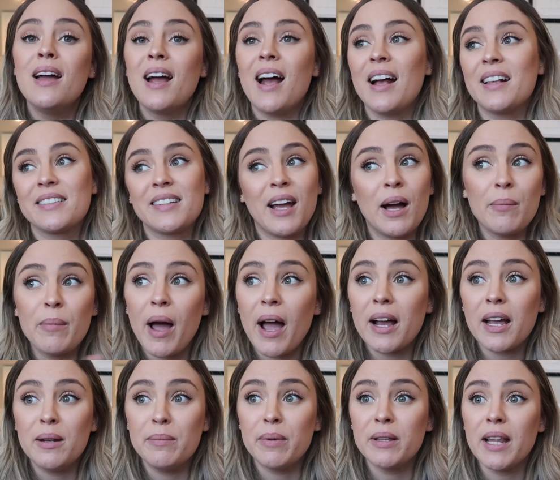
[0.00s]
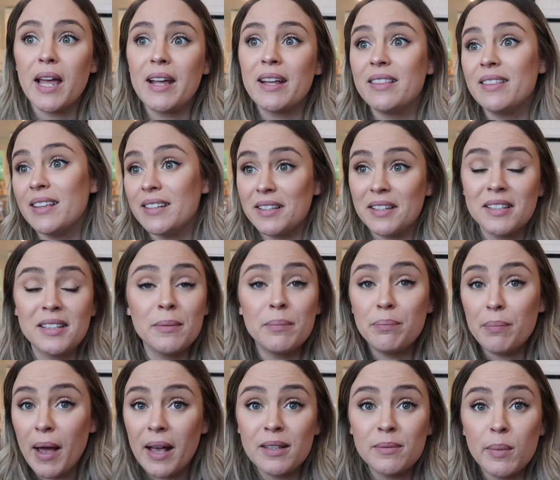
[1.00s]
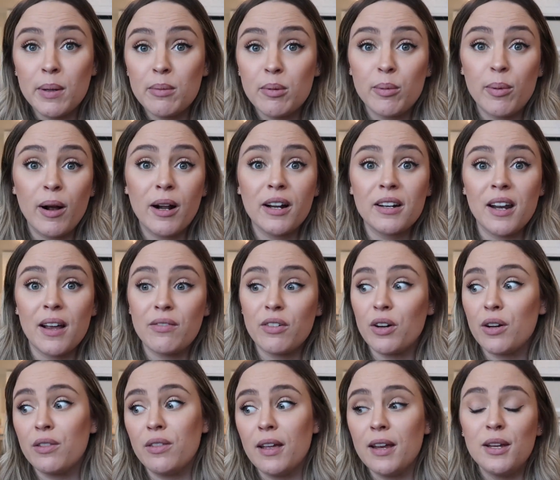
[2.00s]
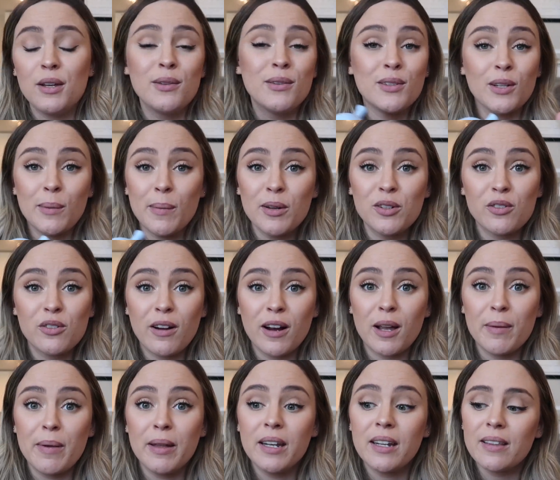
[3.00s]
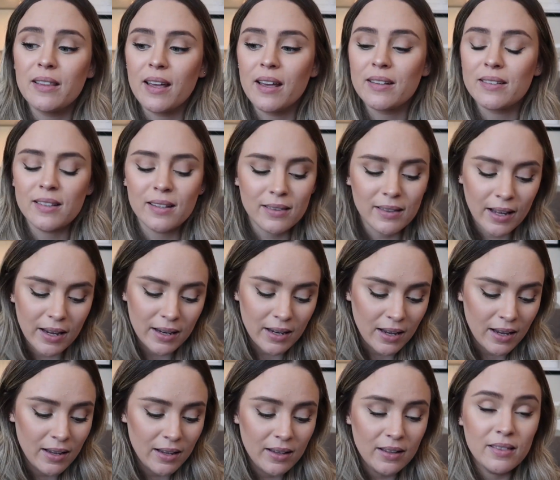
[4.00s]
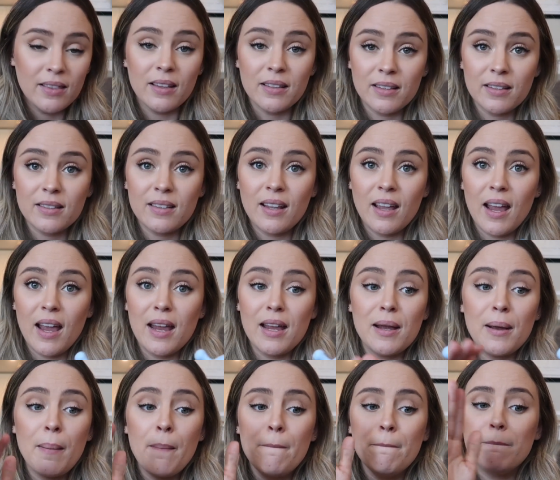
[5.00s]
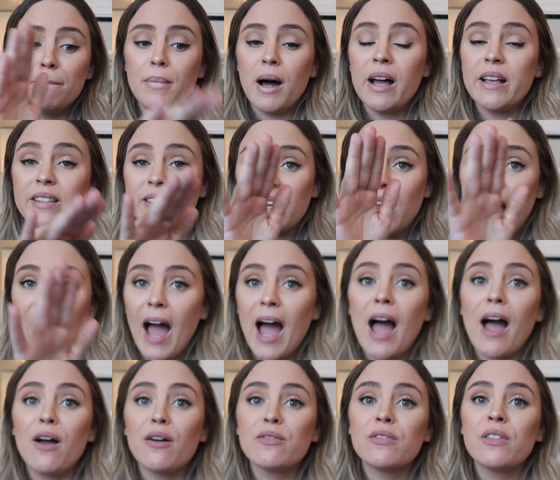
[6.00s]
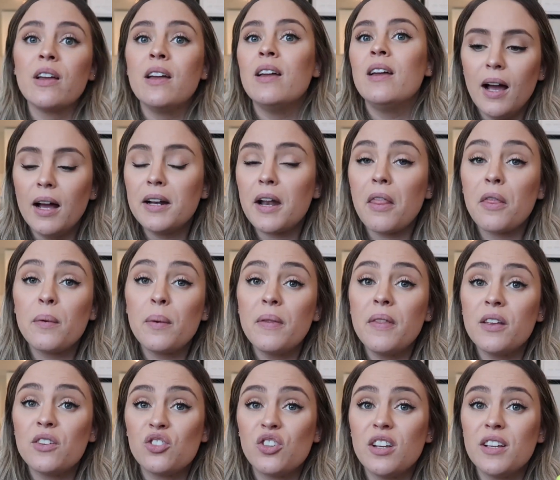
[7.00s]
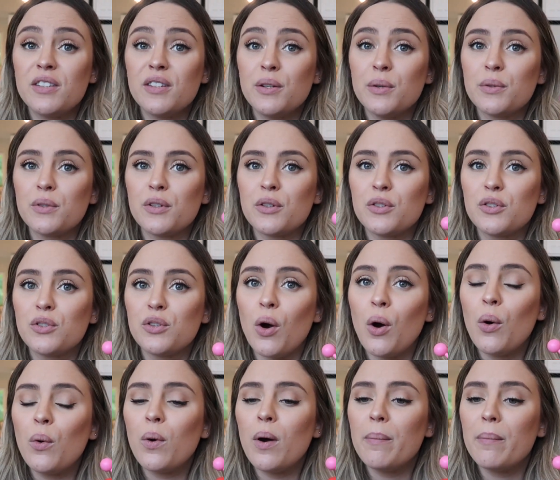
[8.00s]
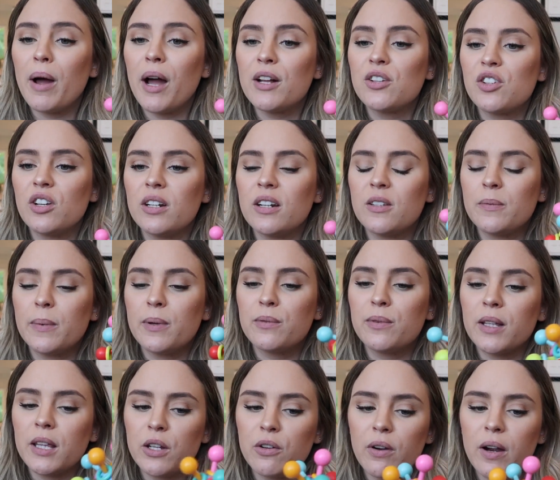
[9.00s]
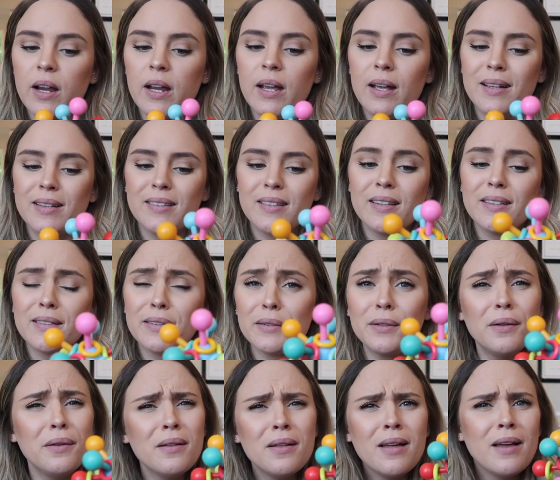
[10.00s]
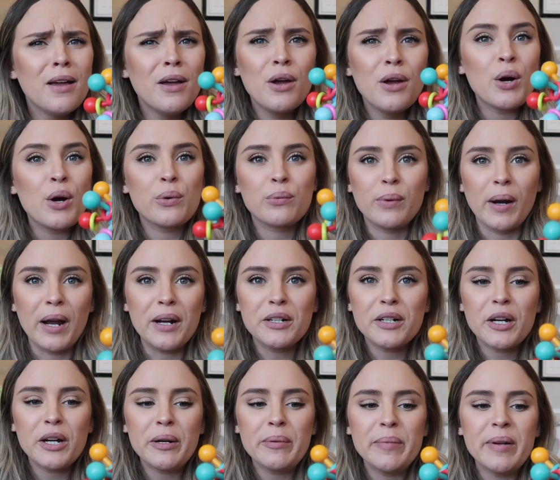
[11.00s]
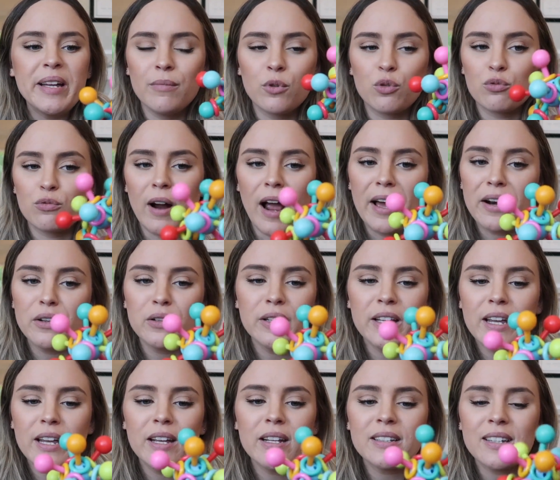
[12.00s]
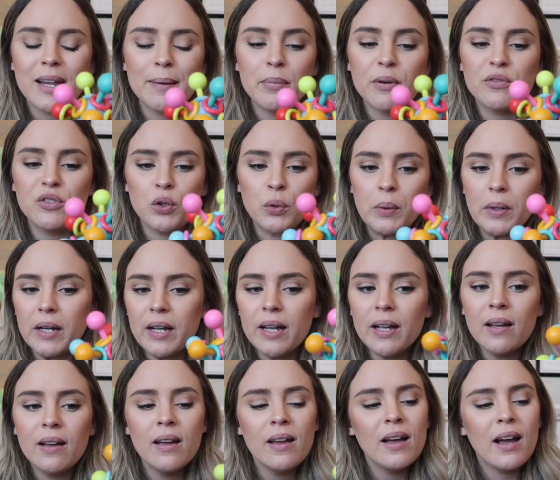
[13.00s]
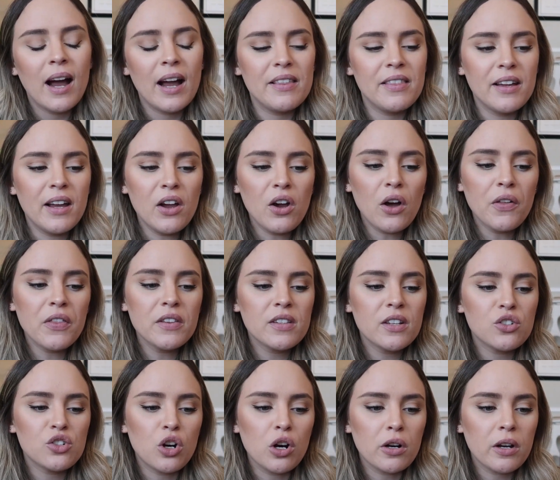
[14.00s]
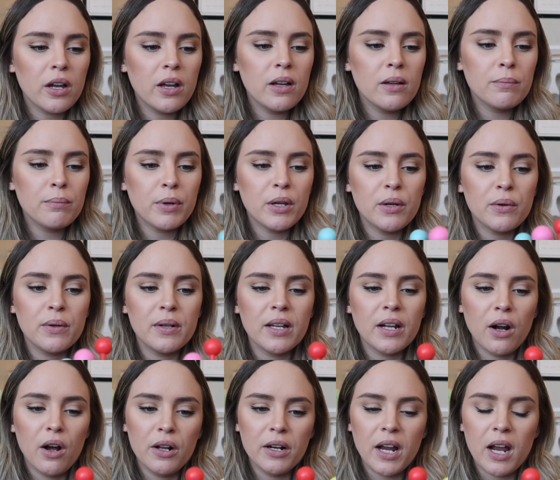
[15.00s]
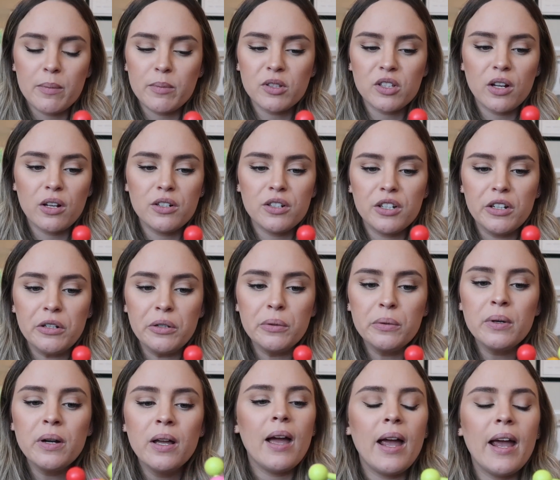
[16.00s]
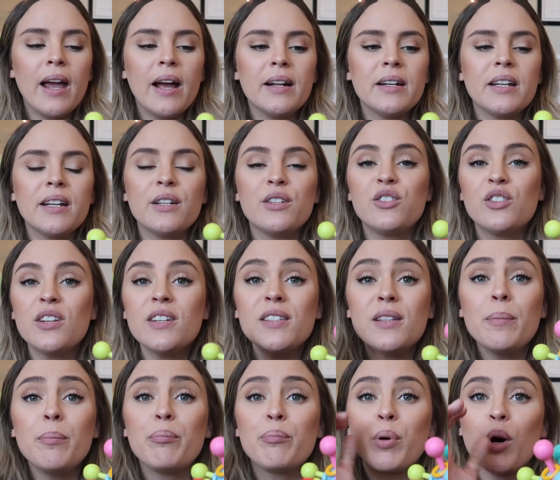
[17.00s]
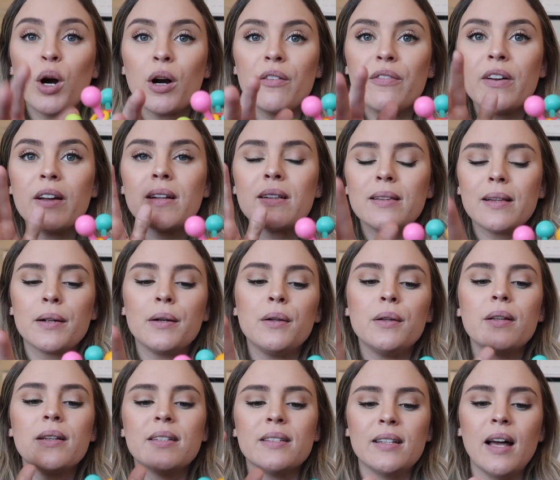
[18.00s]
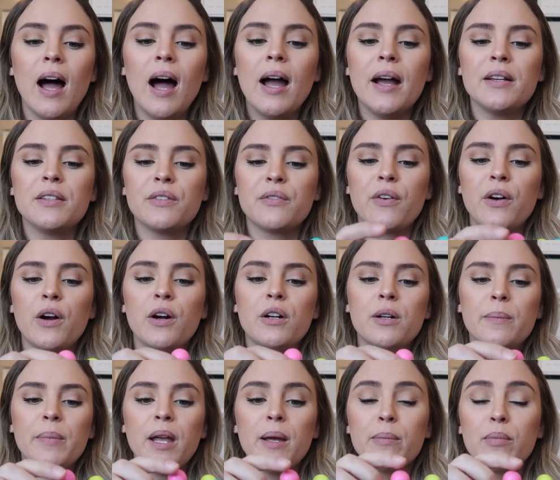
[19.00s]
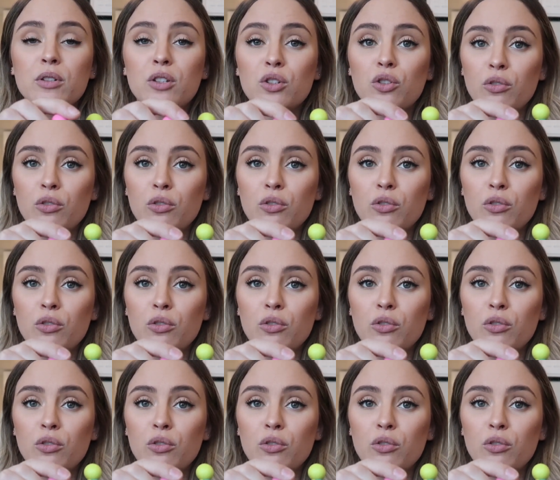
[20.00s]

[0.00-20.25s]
has come back and been like, this is the best baby product ever. Thank you so much for recommending this. Like this is a must have. Another one that she has used so much and has been really great is this little random rattly type of toy. I think I got this at Target, but you can get it on Amazon too. And it's just the perfect little size for her to be able to